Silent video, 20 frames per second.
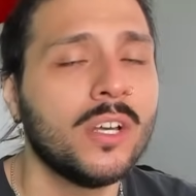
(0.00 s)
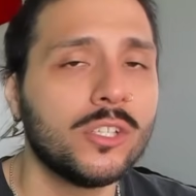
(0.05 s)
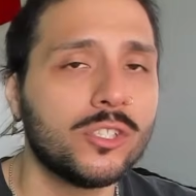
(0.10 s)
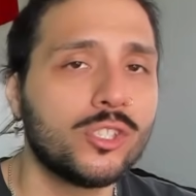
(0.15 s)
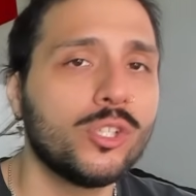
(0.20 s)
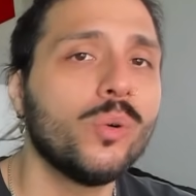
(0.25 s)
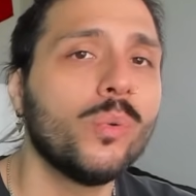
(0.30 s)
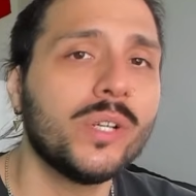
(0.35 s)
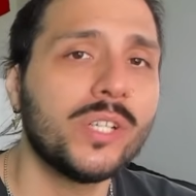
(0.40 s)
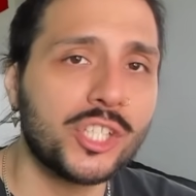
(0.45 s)

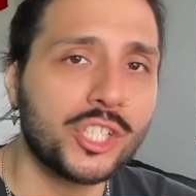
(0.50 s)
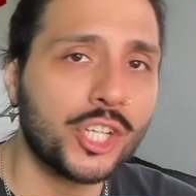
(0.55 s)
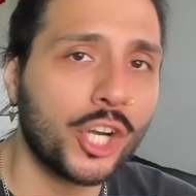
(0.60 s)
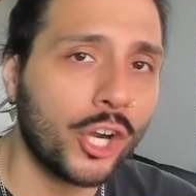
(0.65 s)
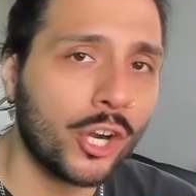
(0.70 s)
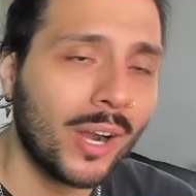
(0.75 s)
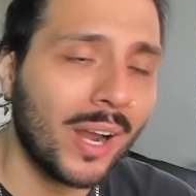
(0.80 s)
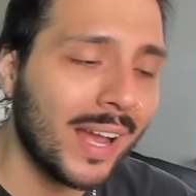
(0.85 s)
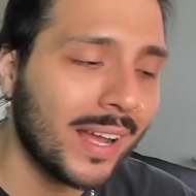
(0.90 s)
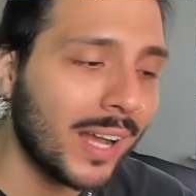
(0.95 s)
to
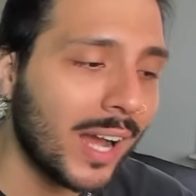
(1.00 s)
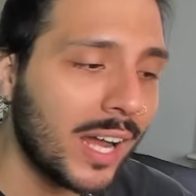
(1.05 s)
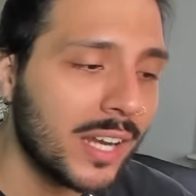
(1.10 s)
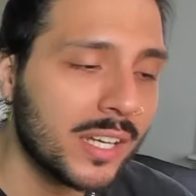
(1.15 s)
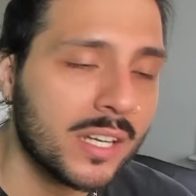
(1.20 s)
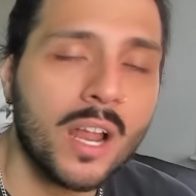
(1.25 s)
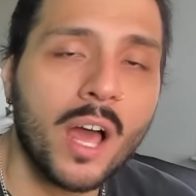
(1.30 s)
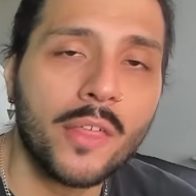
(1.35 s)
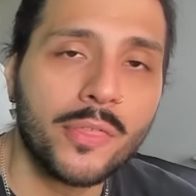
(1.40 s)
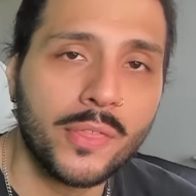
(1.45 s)
ensure I got
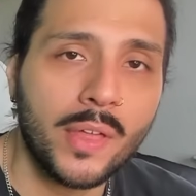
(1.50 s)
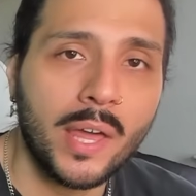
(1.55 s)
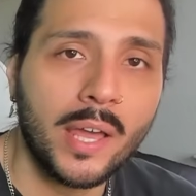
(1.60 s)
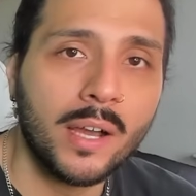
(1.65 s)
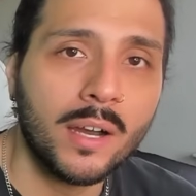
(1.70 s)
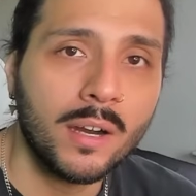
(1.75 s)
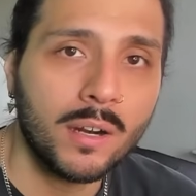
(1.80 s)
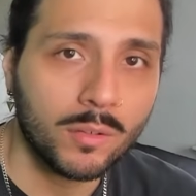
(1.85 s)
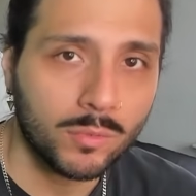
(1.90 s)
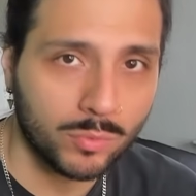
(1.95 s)
nothing
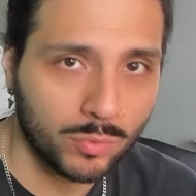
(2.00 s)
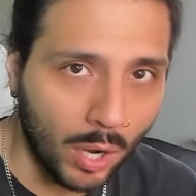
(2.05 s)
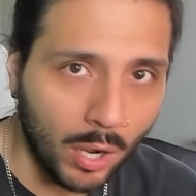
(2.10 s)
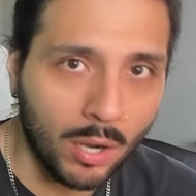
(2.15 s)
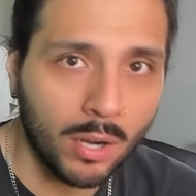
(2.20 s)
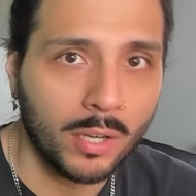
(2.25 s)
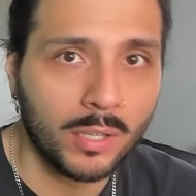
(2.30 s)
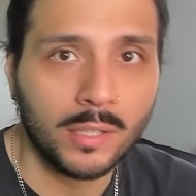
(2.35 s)
wrong.